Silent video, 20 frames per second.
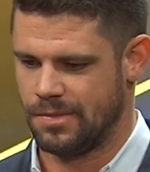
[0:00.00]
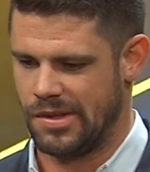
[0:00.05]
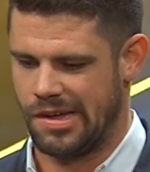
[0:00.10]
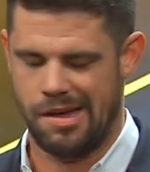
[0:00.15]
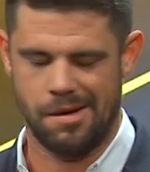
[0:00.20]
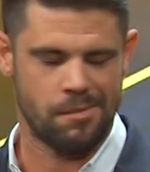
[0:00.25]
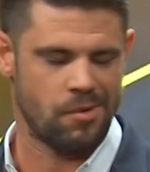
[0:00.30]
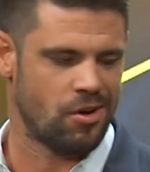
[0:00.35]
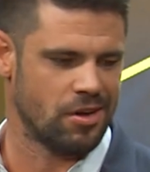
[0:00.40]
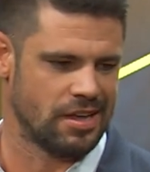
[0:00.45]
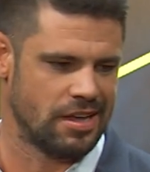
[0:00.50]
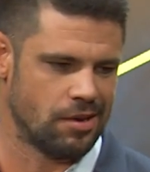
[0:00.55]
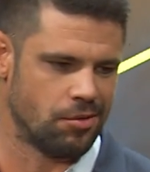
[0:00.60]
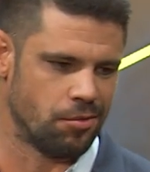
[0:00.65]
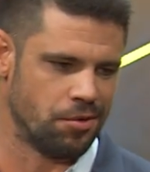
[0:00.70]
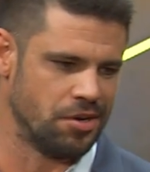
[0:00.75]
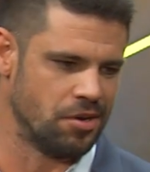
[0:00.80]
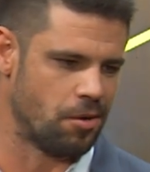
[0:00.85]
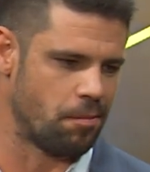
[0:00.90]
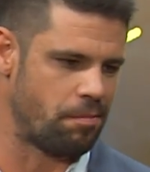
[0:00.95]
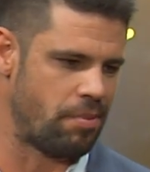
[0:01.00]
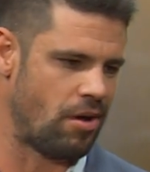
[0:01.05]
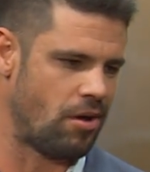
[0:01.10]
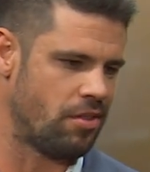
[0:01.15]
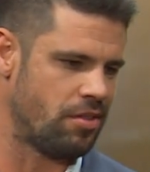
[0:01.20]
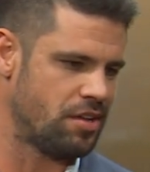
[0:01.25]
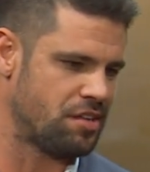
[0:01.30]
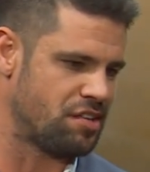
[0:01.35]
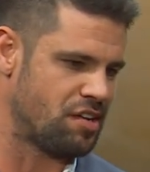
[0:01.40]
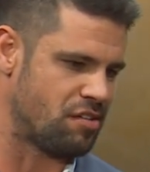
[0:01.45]
Come on, get real,
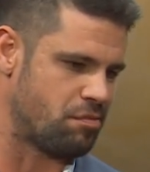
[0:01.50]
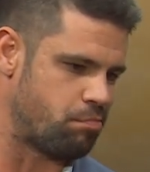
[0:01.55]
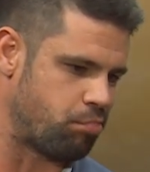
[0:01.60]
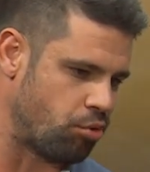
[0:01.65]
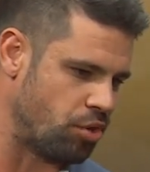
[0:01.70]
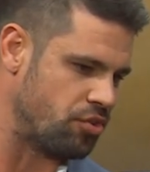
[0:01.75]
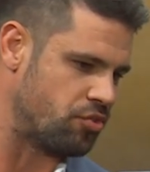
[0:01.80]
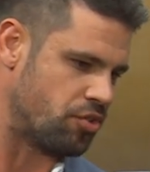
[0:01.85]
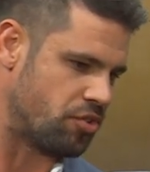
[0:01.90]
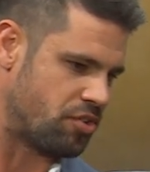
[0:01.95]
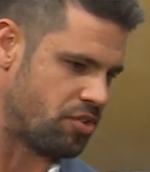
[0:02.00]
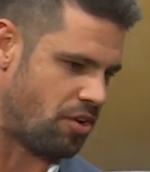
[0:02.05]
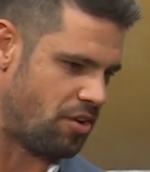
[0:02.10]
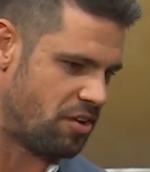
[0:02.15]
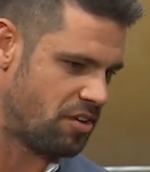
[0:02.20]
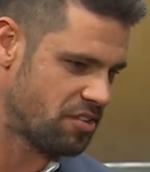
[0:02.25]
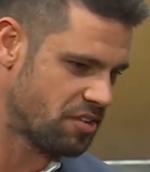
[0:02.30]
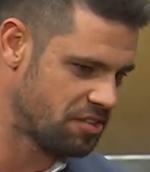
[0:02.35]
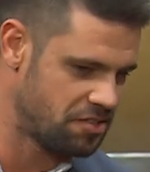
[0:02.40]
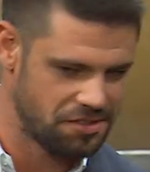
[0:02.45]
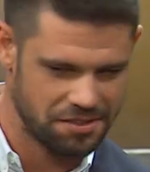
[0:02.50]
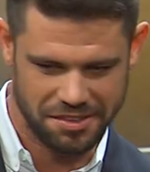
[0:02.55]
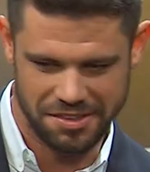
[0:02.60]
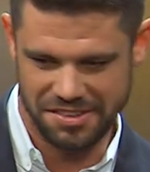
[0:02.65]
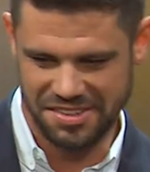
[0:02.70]
Paul. This is preacher talk.